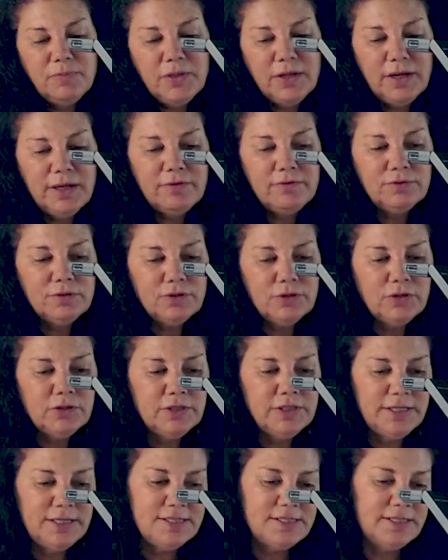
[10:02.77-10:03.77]
that I've
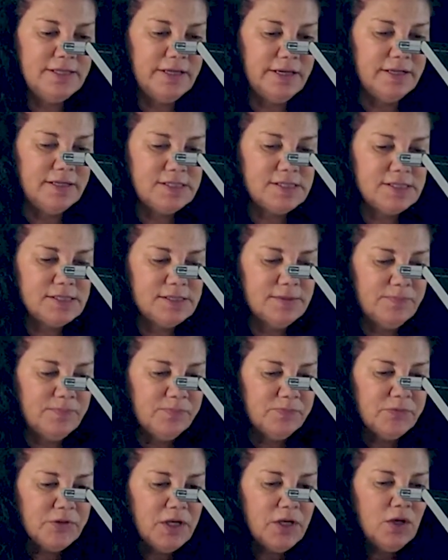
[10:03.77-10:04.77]
learned is this.
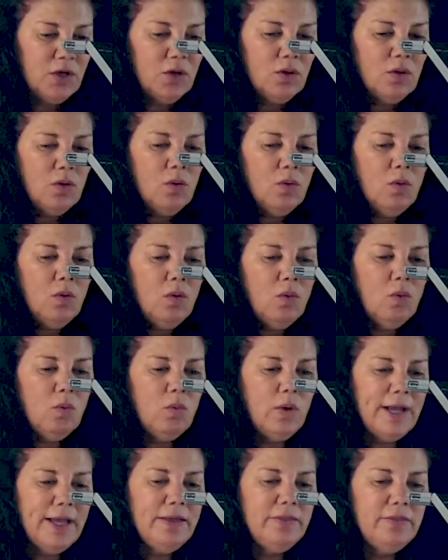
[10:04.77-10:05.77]

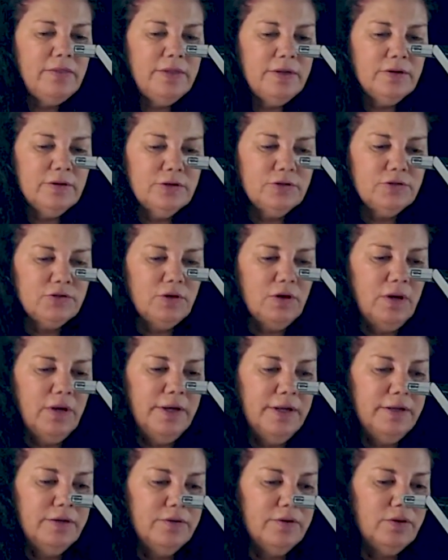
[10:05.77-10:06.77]
When they're
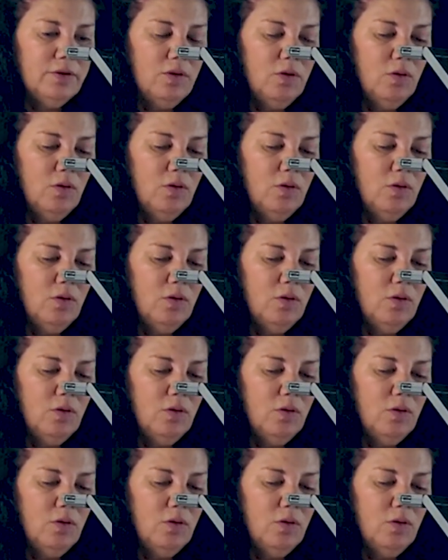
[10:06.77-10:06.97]
drawing their